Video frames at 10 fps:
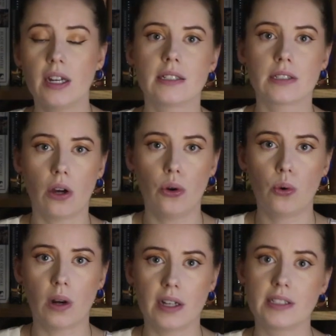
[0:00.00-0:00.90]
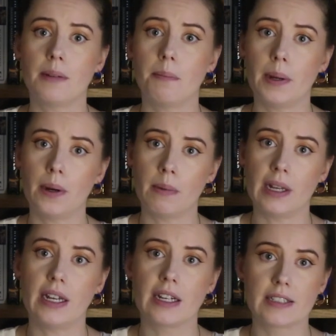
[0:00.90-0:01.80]
Sahura's
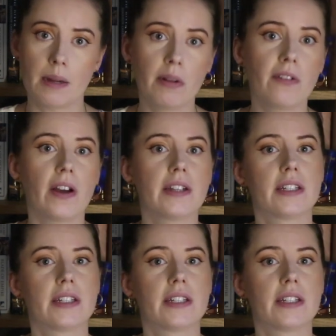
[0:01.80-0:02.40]
pyramid exemplifies